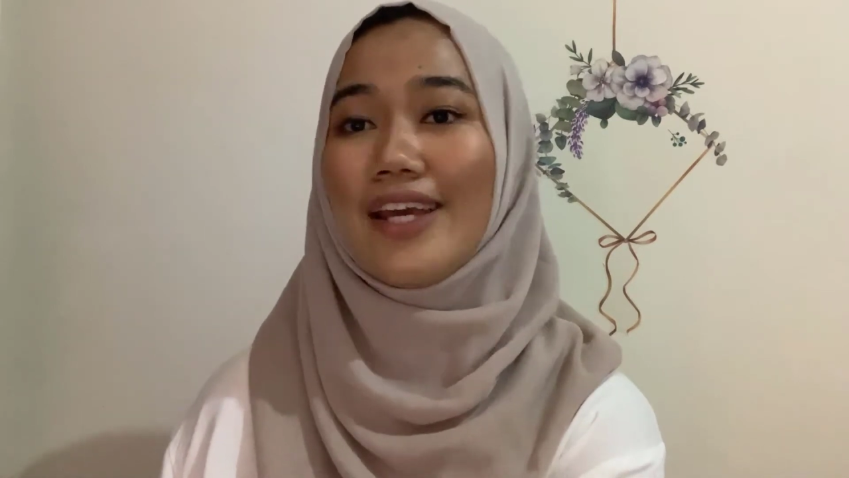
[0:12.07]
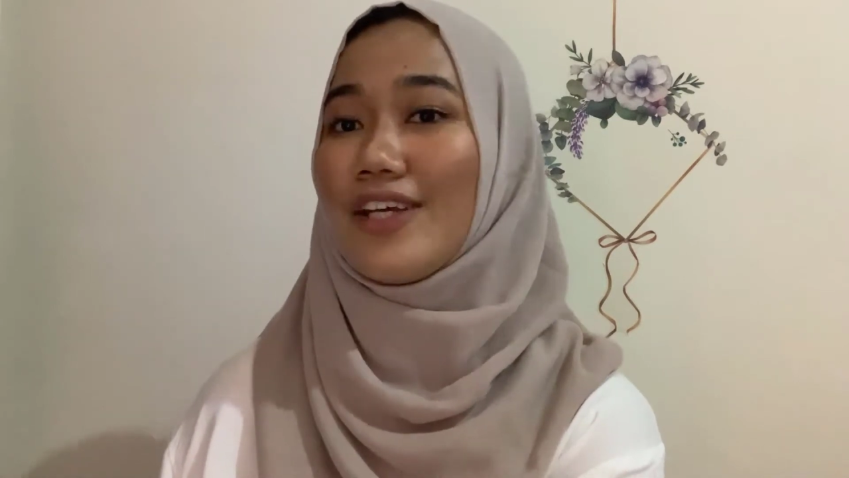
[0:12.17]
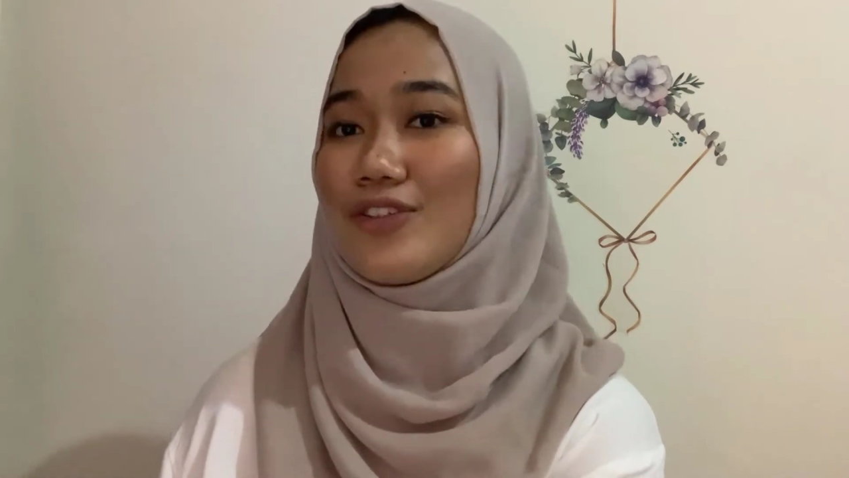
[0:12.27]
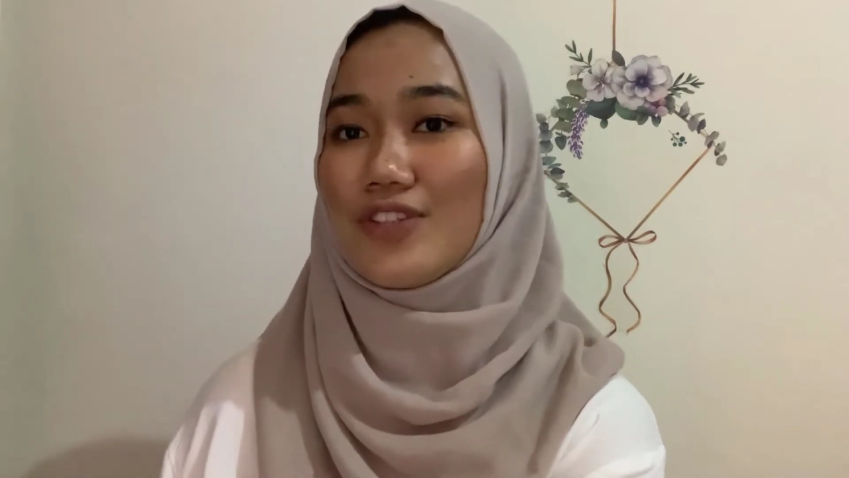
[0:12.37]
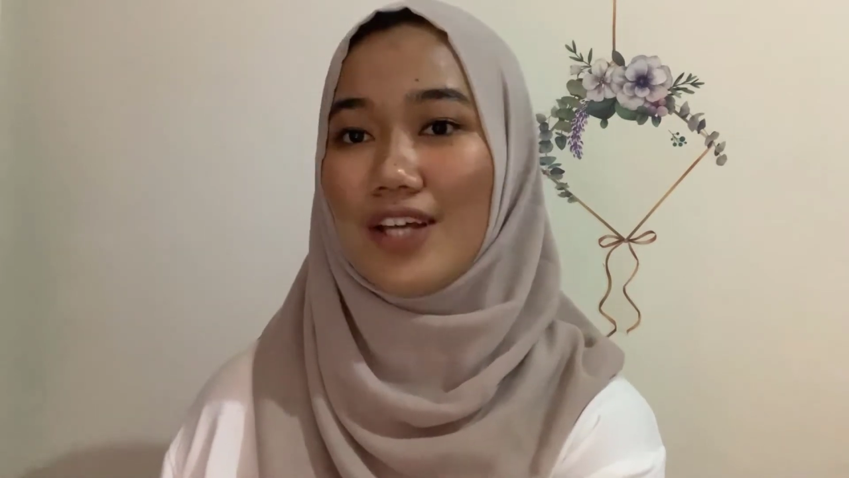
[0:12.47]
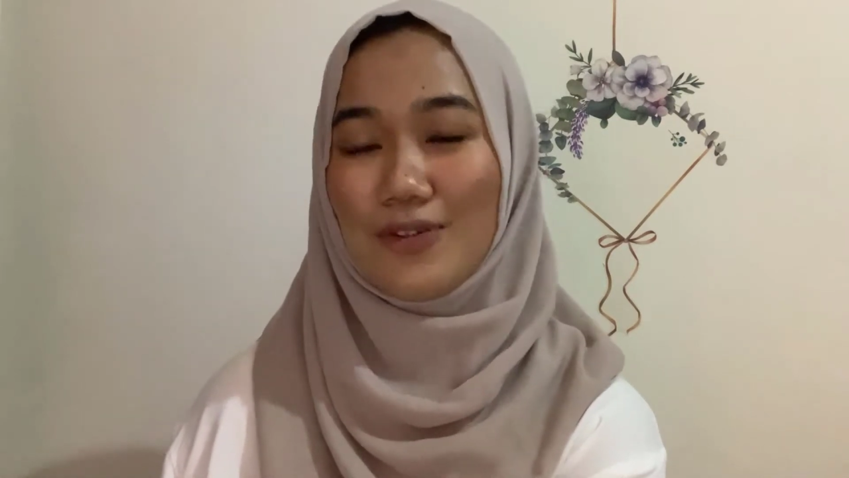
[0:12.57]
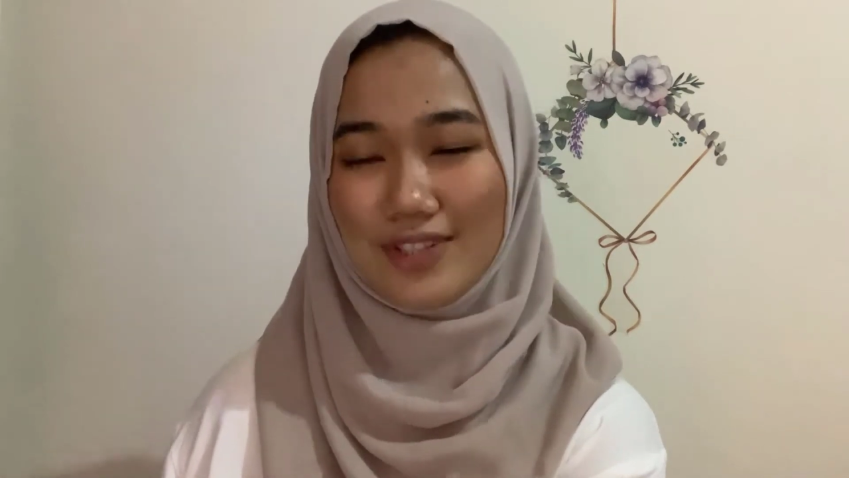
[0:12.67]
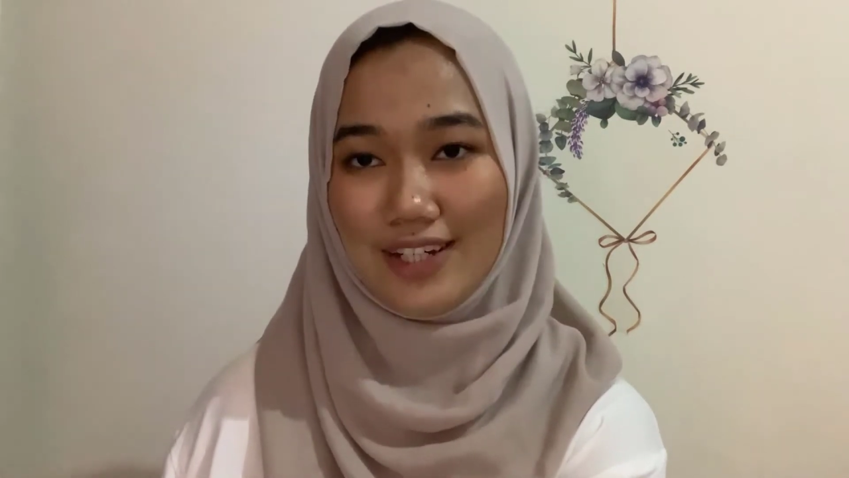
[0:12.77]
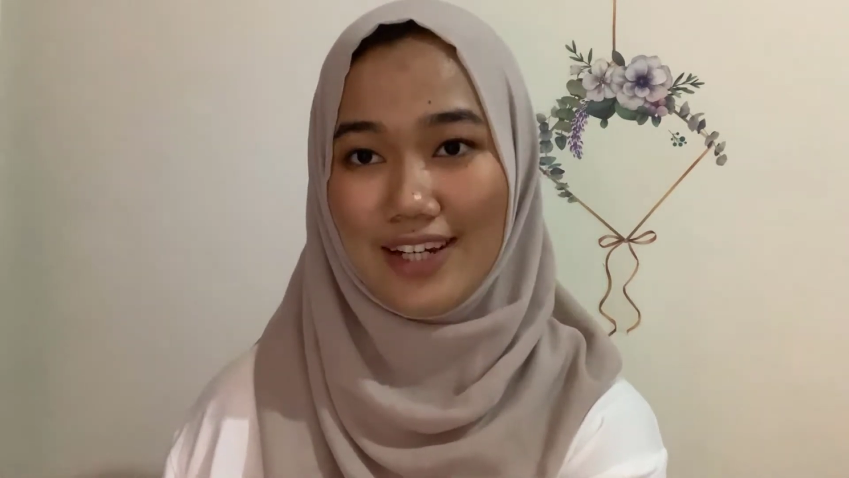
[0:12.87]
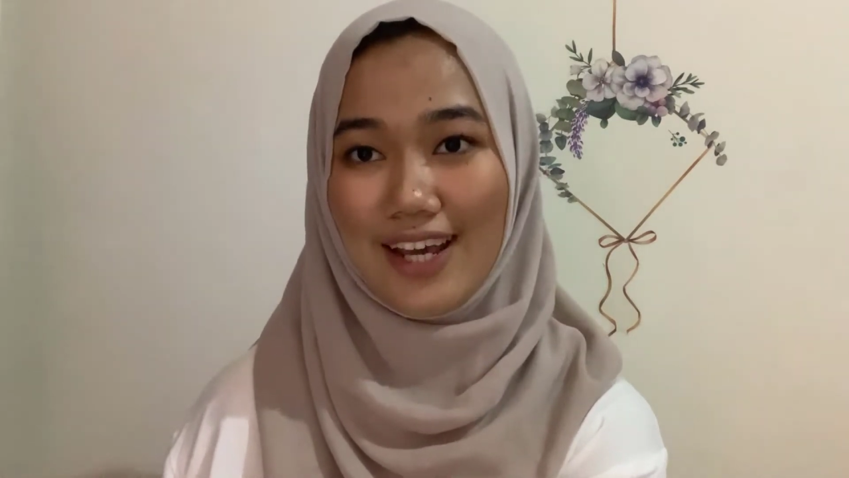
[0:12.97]
in
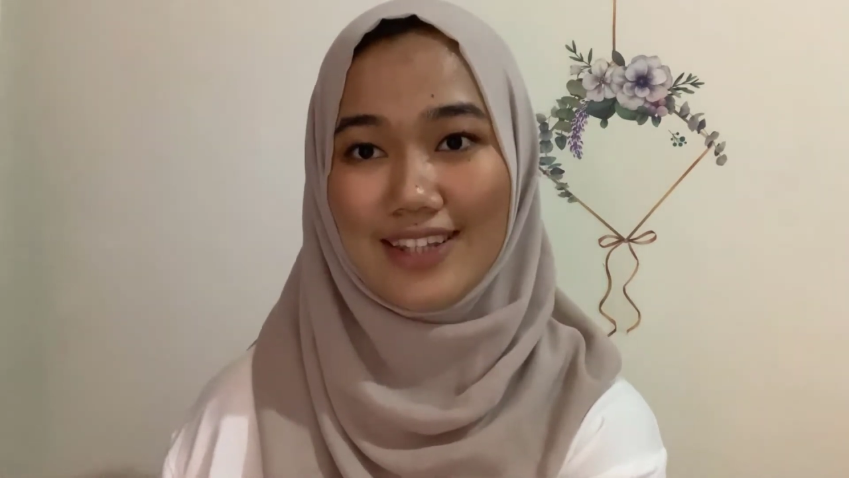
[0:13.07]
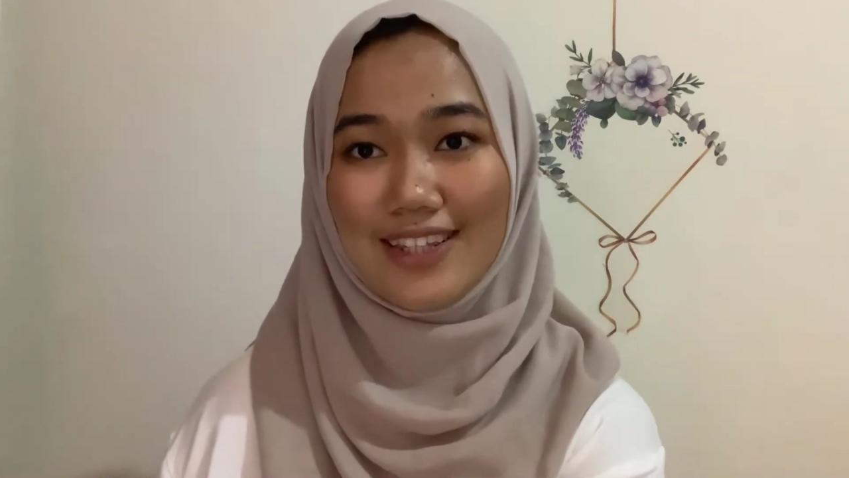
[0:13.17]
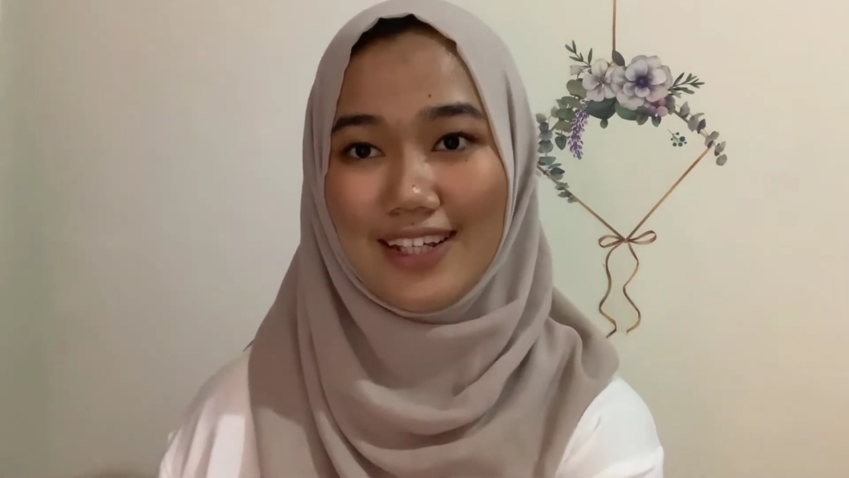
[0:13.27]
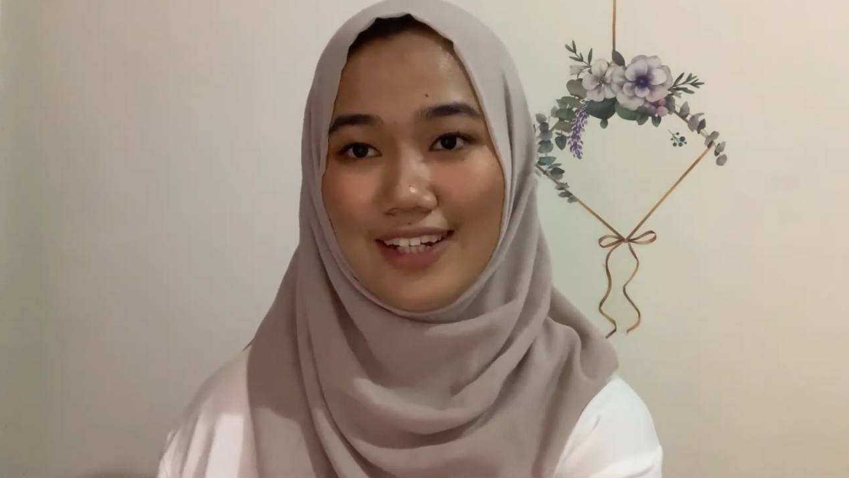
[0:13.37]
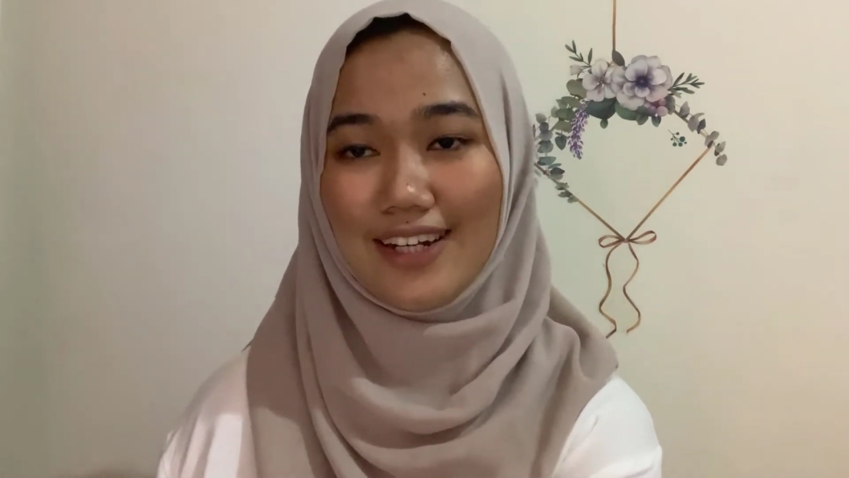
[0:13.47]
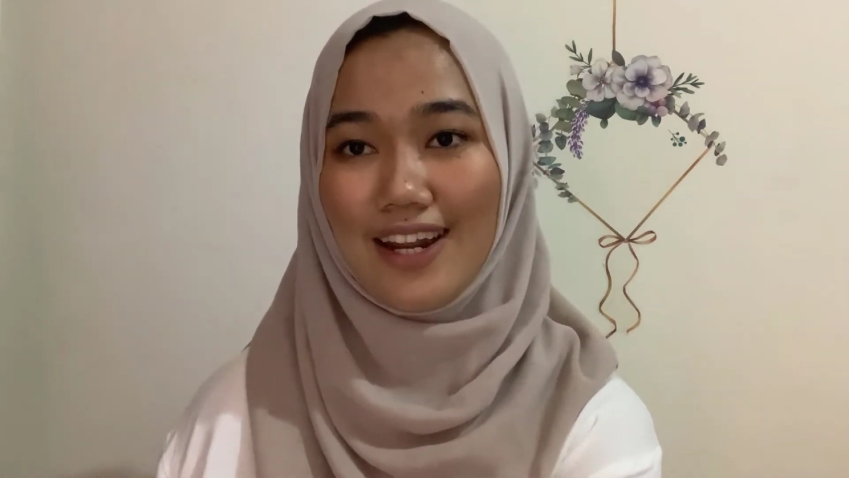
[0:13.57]
2019.